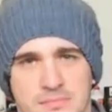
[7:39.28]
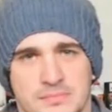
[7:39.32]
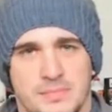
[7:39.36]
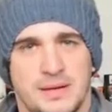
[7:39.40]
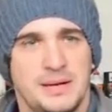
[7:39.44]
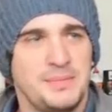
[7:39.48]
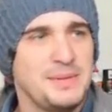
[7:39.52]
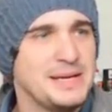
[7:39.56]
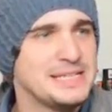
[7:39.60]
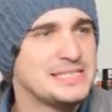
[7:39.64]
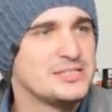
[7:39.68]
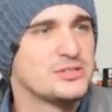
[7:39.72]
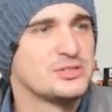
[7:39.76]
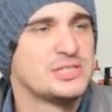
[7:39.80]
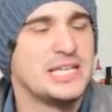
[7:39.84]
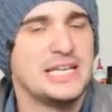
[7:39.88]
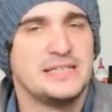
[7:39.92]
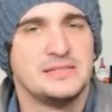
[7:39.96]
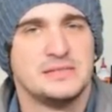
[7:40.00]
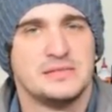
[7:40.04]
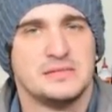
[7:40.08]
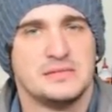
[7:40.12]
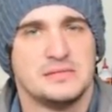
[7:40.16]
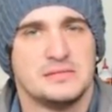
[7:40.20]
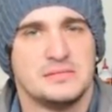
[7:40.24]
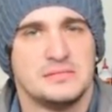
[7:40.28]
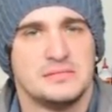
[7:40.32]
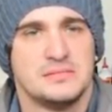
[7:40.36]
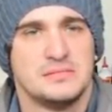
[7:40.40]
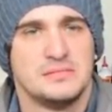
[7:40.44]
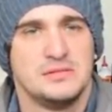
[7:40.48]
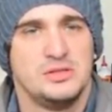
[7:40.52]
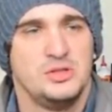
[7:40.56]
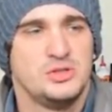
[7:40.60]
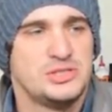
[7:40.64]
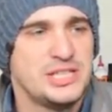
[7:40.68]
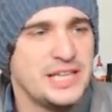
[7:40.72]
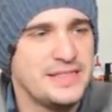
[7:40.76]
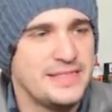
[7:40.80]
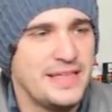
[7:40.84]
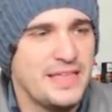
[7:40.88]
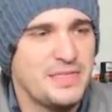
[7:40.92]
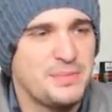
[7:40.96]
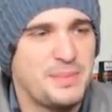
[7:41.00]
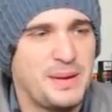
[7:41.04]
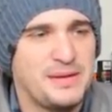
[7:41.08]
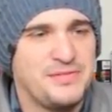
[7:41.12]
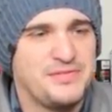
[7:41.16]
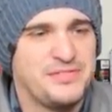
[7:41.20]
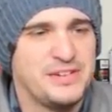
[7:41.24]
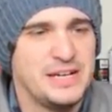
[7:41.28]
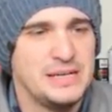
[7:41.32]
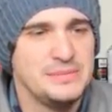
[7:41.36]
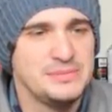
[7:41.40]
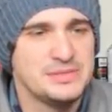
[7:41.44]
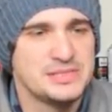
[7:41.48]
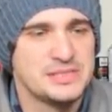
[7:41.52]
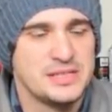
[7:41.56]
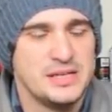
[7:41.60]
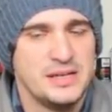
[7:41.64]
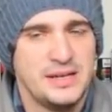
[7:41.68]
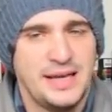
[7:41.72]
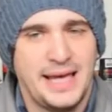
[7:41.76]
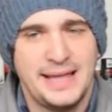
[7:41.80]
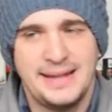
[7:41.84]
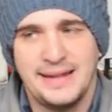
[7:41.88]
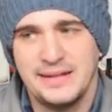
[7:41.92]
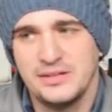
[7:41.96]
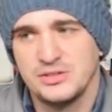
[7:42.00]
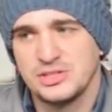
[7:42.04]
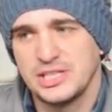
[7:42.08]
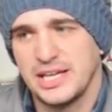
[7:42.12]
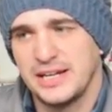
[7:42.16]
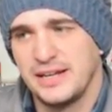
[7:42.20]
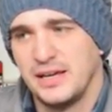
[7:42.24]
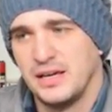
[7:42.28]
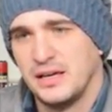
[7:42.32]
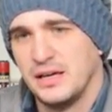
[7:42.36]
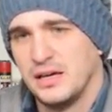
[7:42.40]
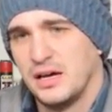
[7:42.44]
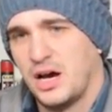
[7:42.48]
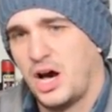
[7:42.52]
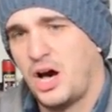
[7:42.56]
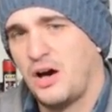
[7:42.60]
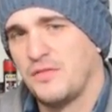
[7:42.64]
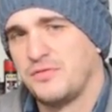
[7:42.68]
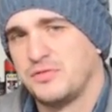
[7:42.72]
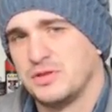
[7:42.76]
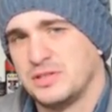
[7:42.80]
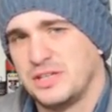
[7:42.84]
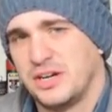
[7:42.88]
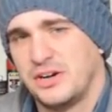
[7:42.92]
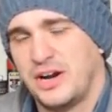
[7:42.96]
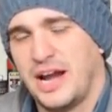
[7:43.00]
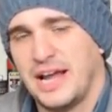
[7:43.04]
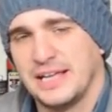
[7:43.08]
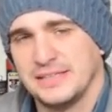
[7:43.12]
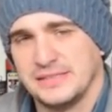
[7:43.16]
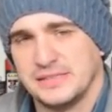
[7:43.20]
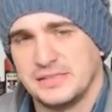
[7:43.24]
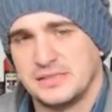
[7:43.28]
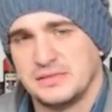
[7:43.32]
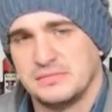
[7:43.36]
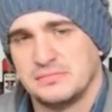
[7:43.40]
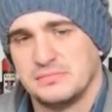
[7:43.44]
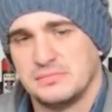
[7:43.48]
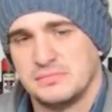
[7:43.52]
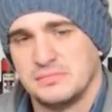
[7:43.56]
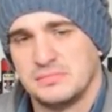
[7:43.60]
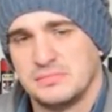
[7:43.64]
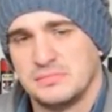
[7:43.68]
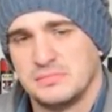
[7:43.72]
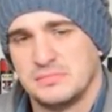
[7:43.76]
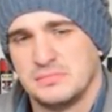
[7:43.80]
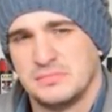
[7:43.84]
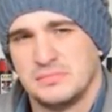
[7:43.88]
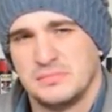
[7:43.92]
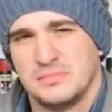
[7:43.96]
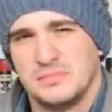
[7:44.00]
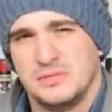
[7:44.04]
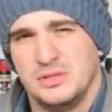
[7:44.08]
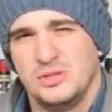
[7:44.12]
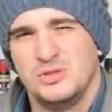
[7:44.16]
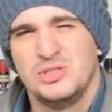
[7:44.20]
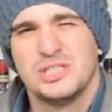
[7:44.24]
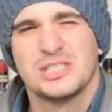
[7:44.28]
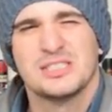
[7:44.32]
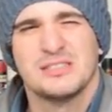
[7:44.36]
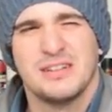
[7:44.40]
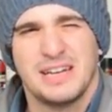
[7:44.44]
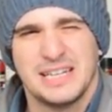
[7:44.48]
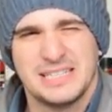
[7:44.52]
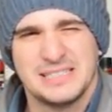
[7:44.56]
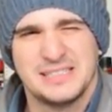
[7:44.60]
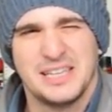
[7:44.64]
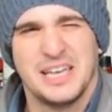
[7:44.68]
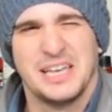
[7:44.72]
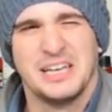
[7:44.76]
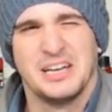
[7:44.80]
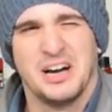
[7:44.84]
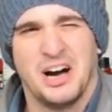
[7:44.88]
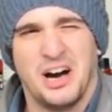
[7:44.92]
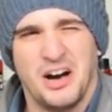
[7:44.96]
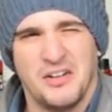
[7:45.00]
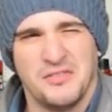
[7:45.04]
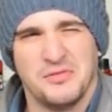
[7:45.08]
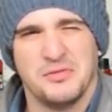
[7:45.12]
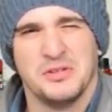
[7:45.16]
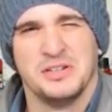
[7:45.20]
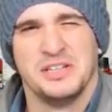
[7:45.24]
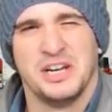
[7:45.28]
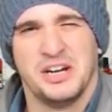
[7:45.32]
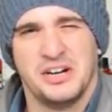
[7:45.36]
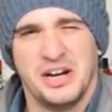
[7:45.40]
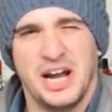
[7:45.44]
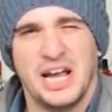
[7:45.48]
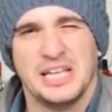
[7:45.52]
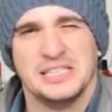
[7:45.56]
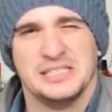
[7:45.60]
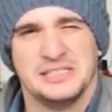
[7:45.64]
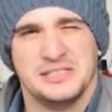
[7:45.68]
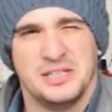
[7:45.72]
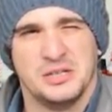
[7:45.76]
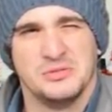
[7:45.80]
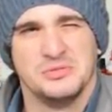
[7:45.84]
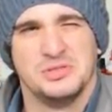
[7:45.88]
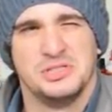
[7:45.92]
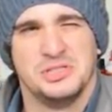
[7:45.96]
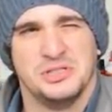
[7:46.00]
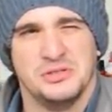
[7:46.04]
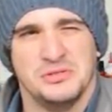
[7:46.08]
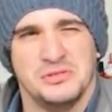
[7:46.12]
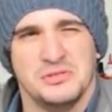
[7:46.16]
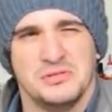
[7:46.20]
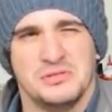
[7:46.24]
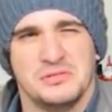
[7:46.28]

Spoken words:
But it makes no sense. You said death by flames, and then you said off with their heads. You just like saying off with their heads, don't you?